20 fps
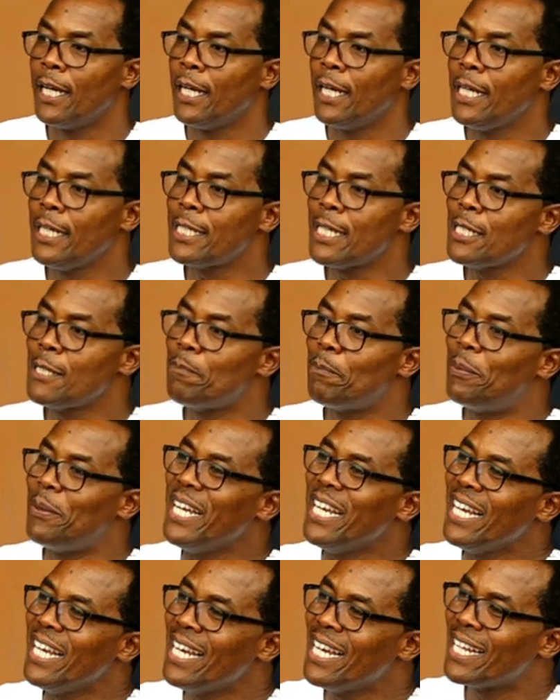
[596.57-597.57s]
It says,
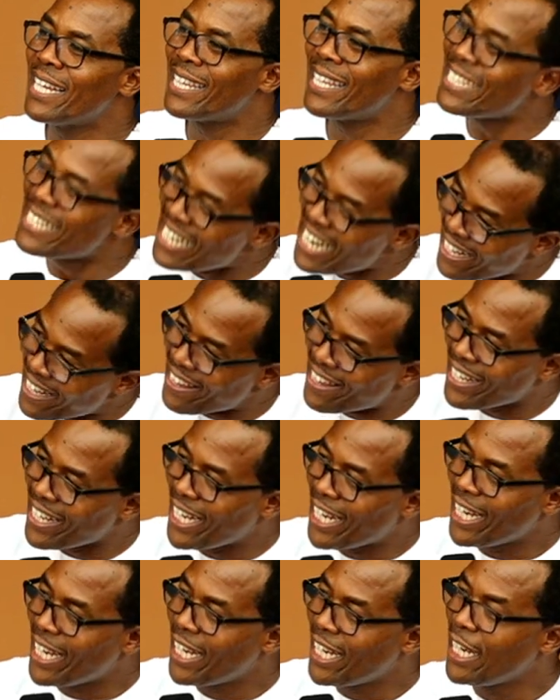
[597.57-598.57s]
Bring the tithe
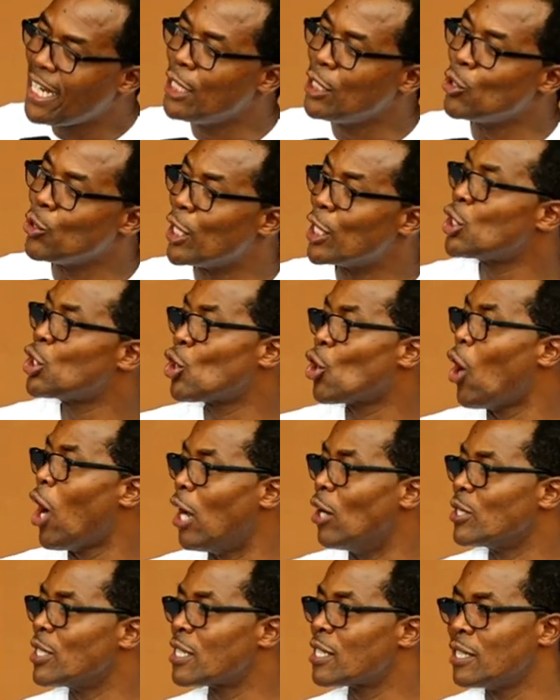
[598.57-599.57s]
into the
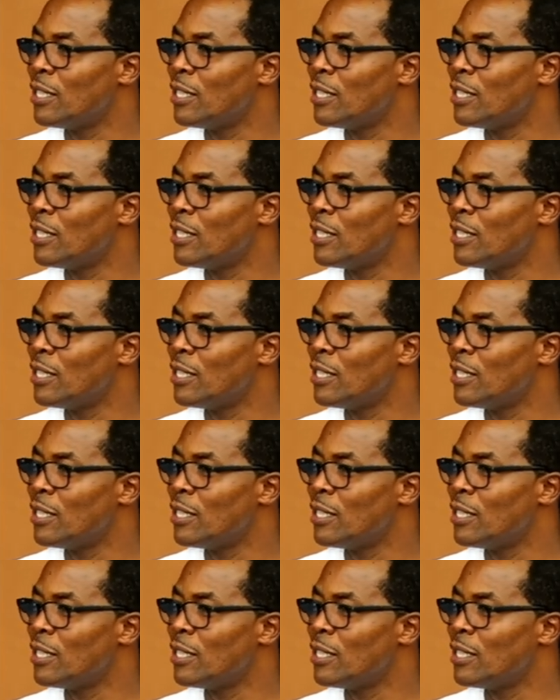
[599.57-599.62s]
storehouse.